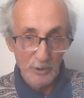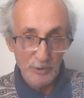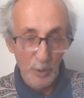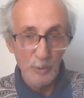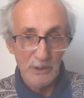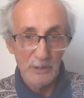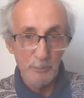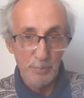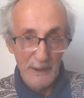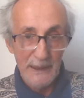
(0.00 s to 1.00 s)
total
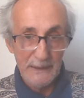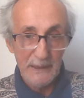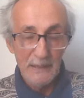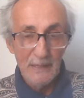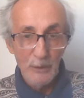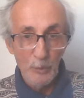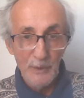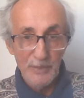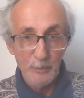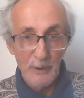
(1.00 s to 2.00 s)
break
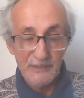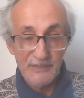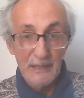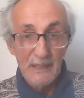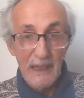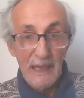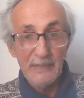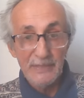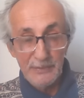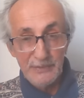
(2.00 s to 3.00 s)
with the West.
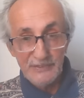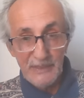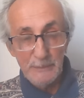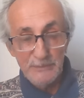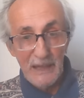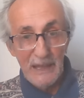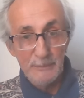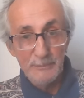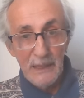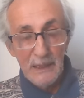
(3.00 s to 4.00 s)
And at the same
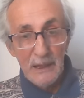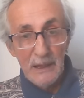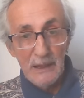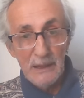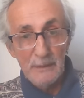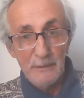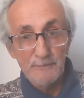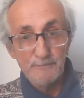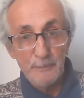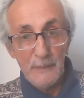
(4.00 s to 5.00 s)
time,
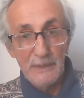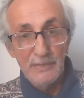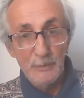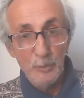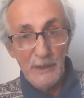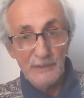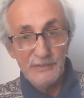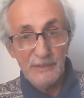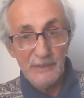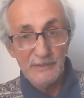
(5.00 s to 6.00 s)
in the
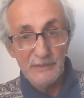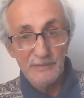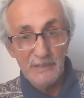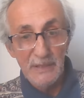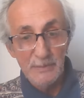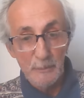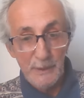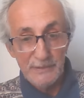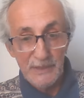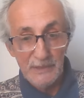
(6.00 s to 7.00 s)
West, he's a villain,
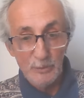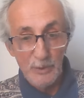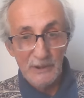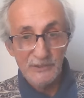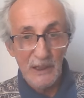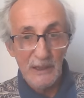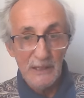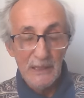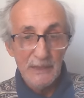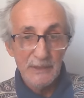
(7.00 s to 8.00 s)
but in Russia,
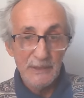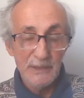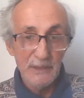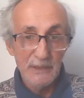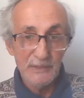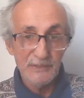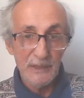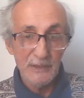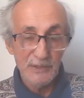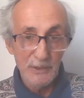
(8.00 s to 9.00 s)
he is
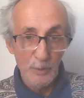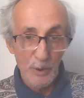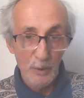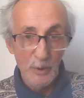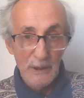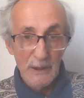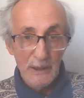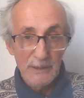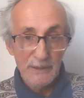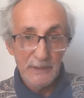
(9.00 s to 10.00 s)
a hero.
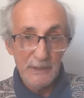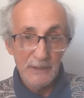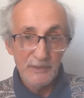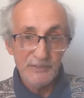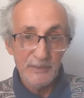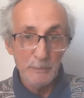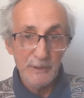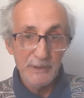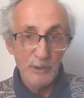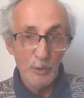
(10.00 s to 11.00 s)
He is
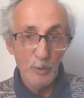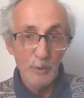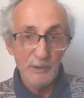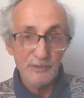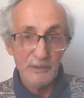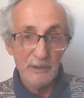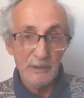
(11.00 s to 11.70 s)
somebody who is